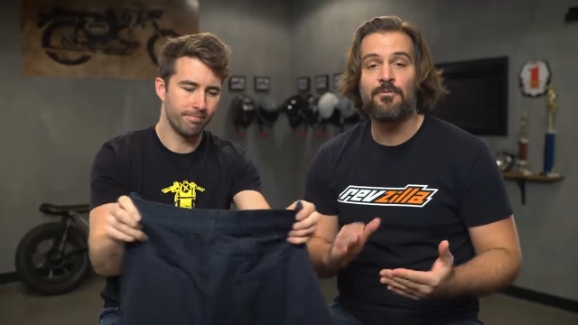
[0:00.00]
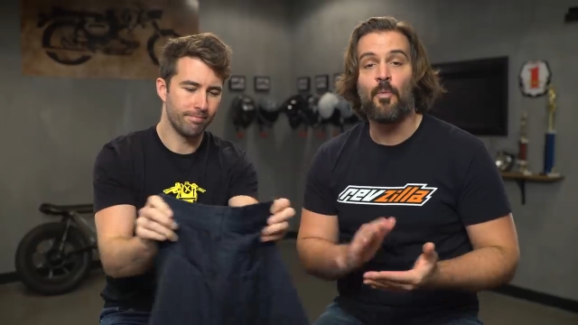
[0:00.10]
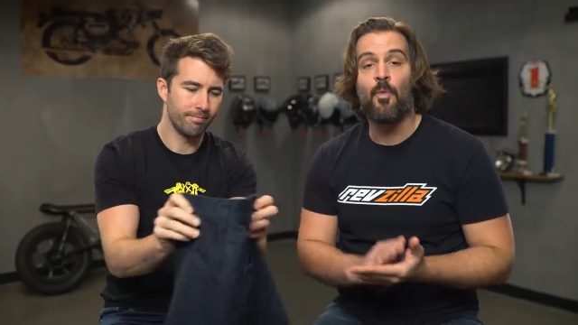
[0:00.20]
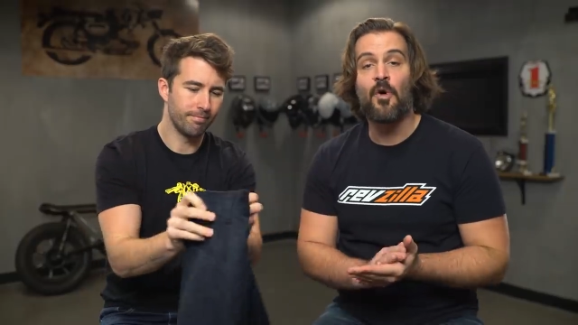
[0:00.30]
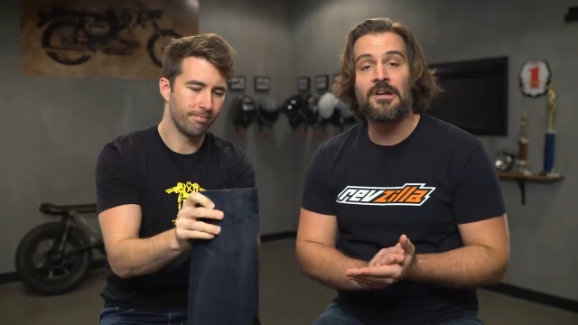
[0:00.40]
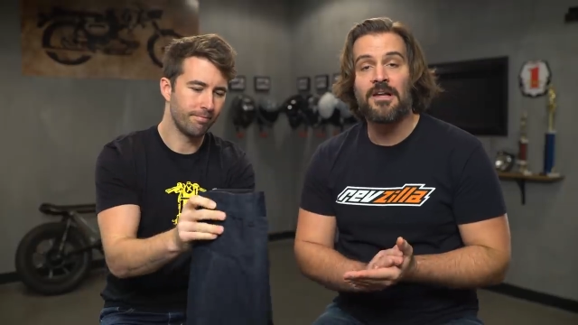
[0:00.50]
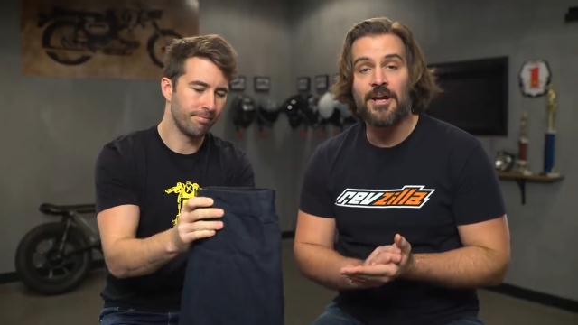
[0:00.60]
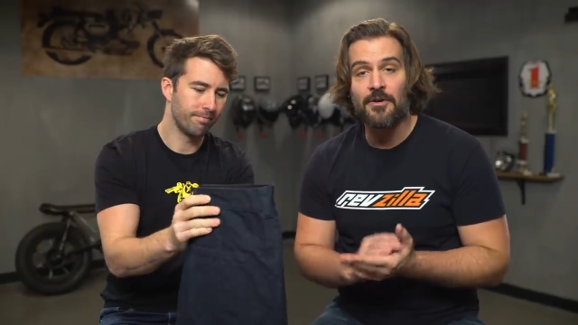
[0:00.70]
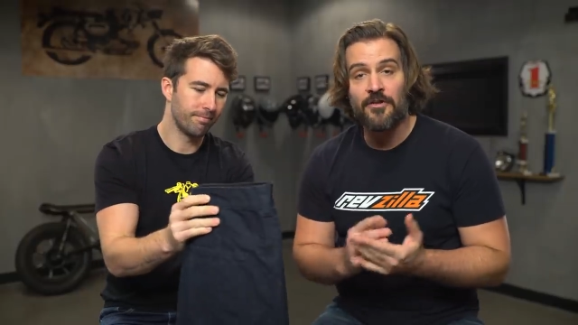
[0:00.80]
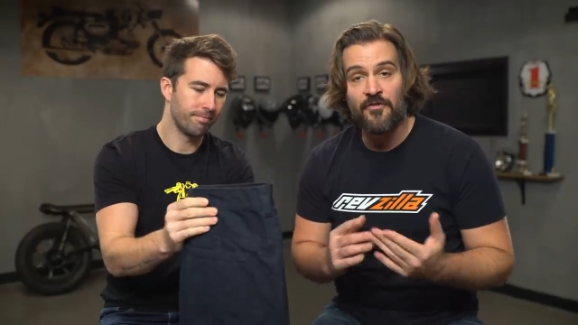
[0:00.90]
Speaker 1: in one
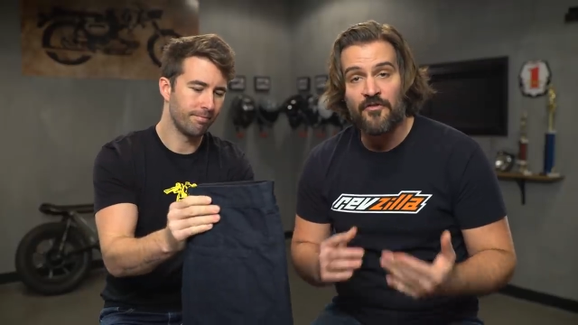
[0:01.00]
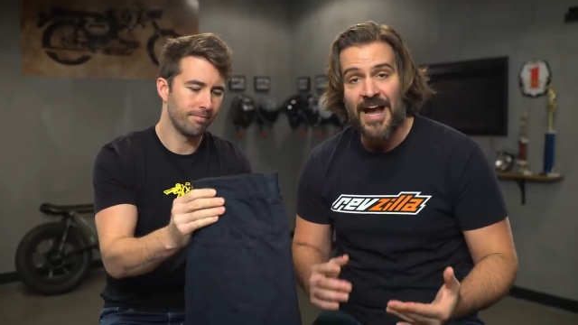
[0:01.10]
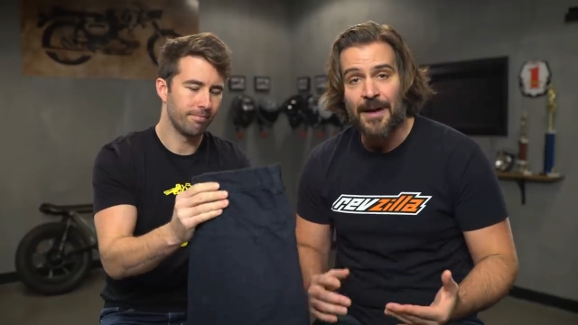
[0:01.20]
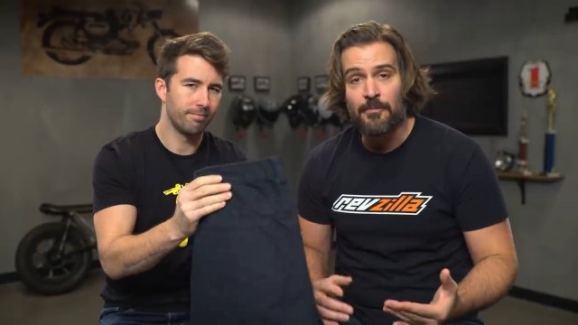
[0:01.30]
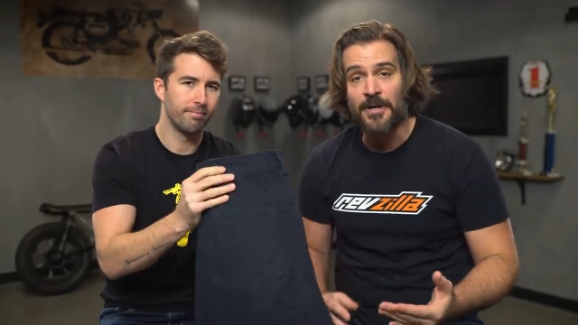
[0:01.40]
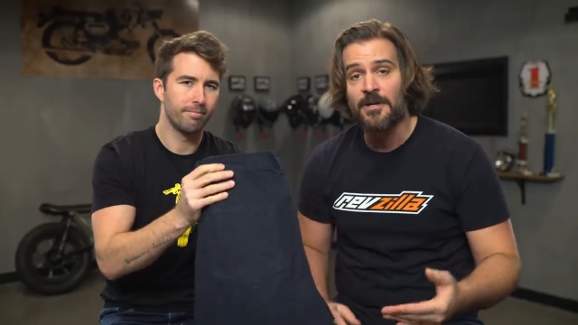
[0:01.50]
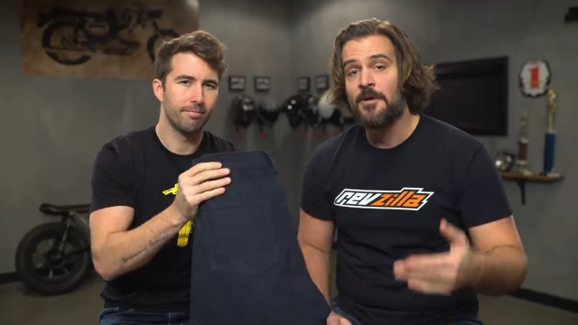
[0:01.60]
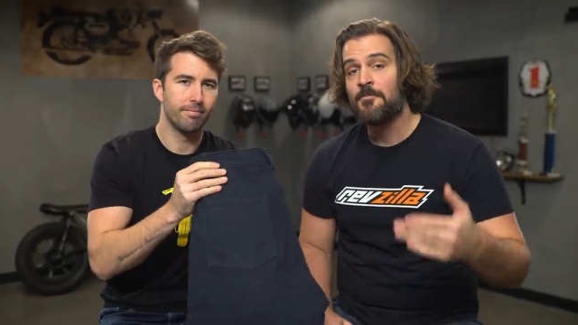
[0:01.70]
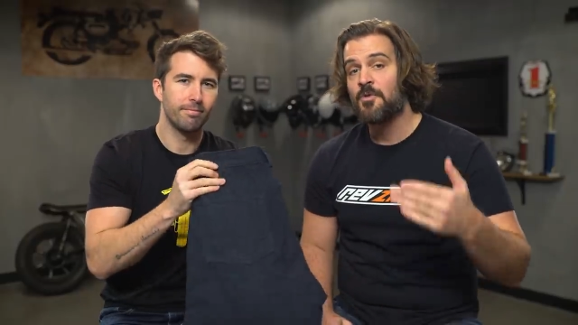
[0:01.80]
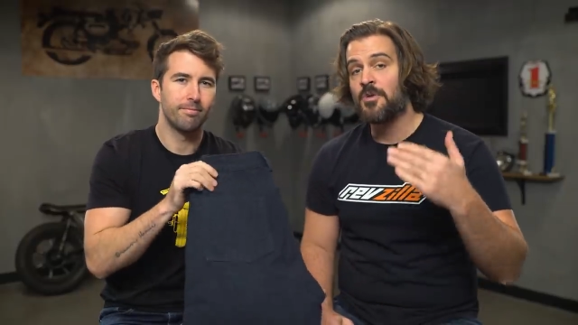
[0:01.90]
layer of fabric,
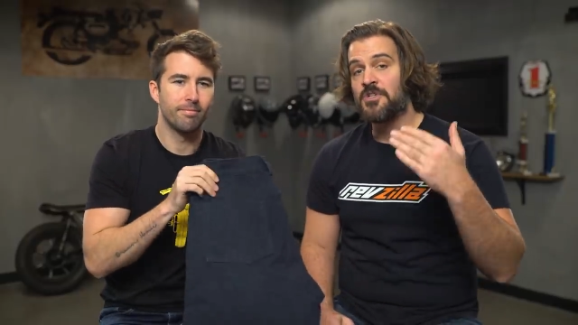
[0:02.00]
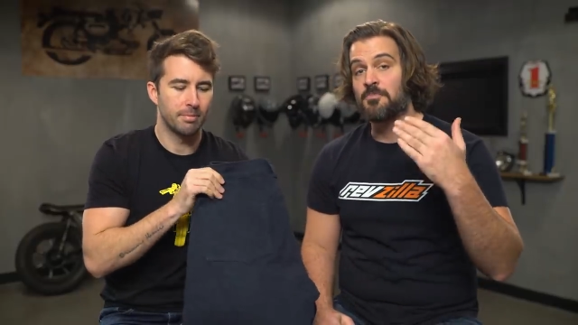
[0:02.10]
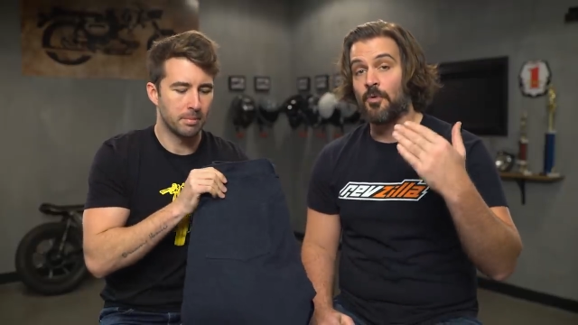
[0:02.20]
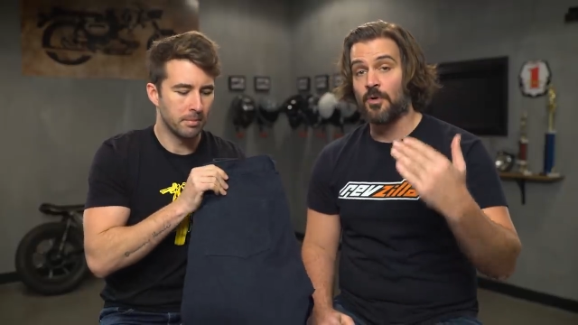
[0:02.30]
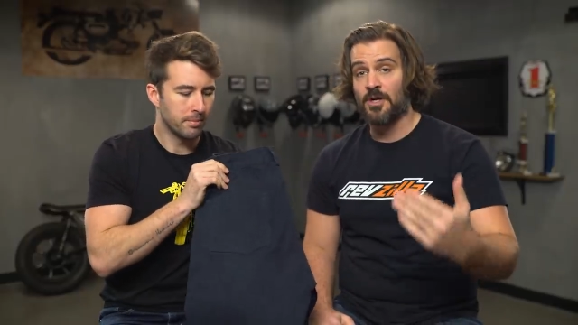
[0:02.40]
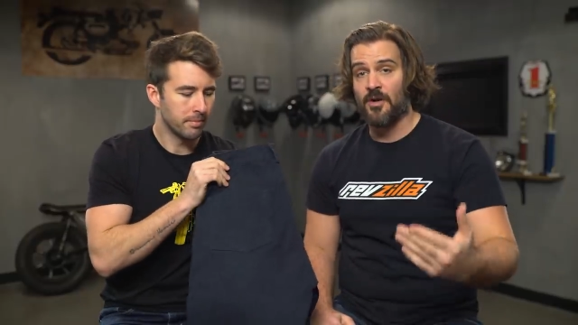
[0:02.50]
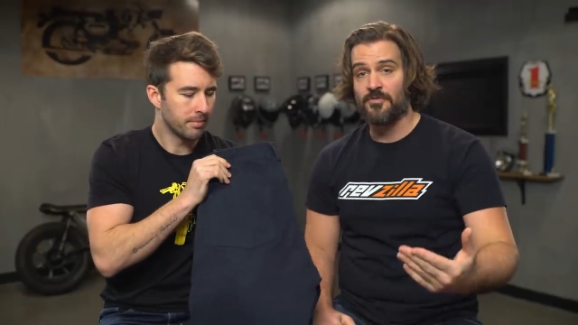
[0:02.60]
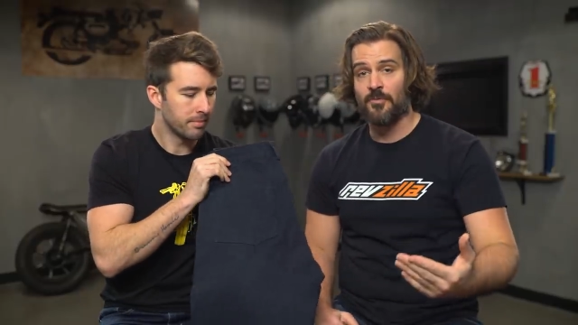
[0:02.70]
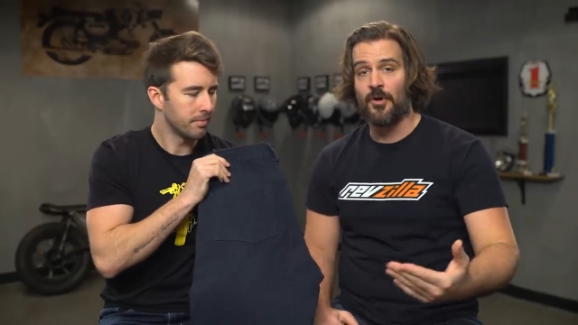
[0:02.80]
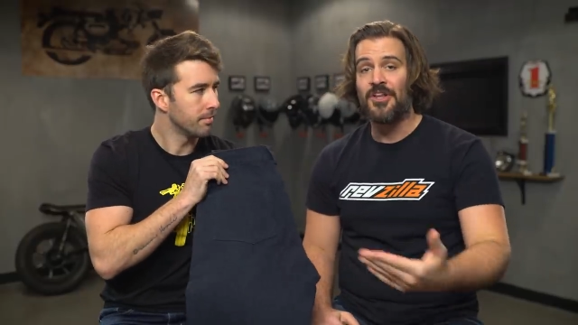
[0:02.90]
which is more
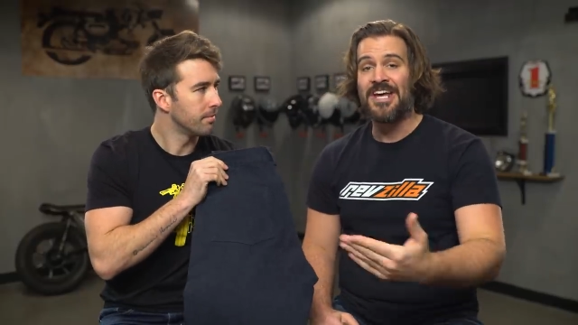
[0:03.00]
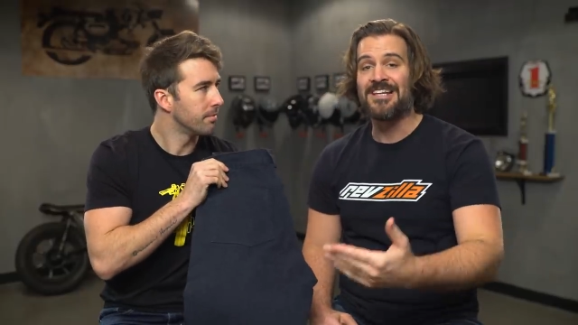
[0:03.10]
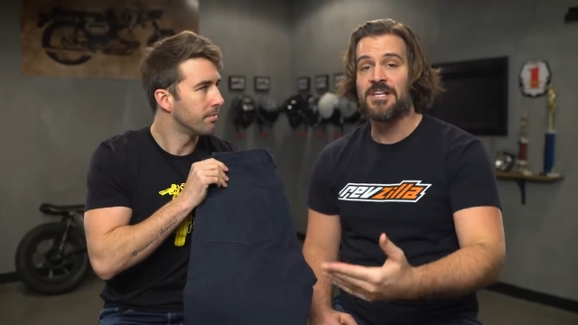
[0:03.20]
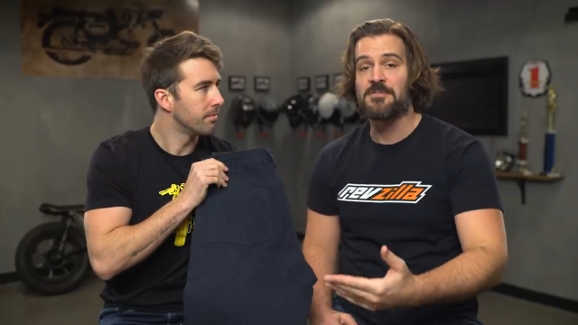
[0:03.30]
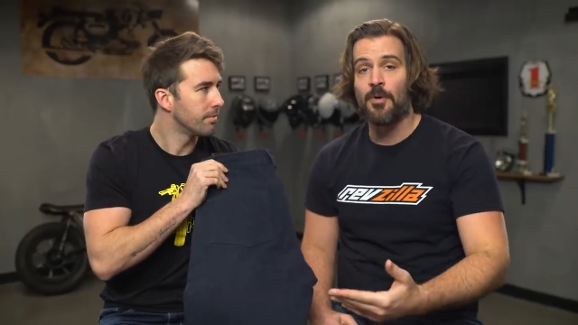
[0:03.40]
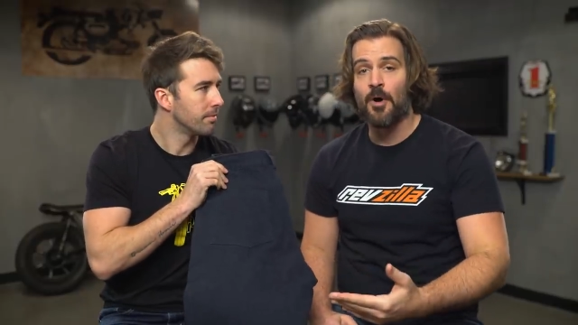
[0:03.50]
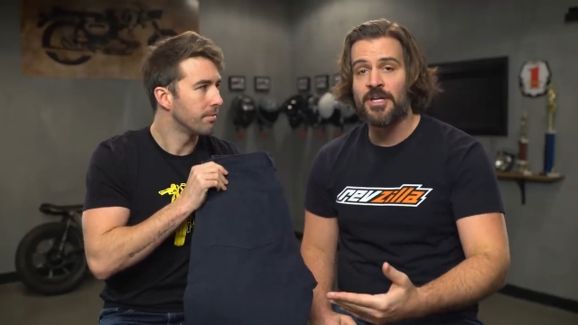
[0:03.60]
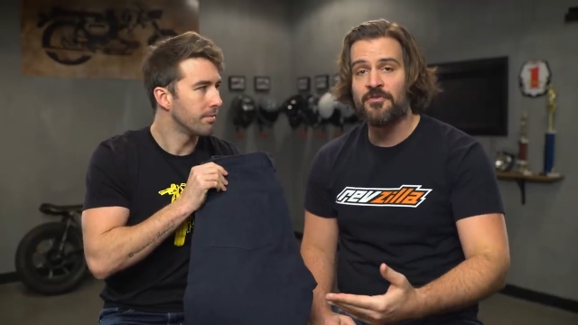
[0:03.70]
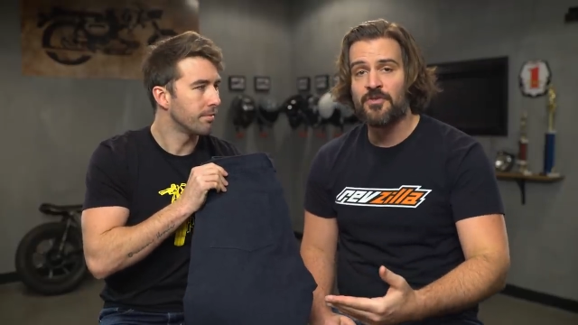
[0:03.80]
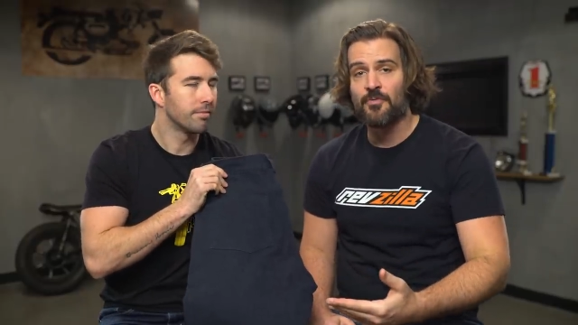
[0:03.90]
comfortable and less
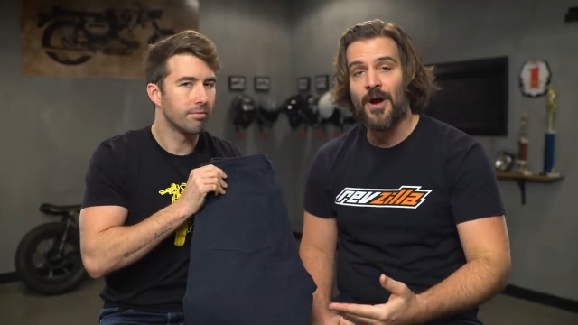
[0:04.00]
bulky for the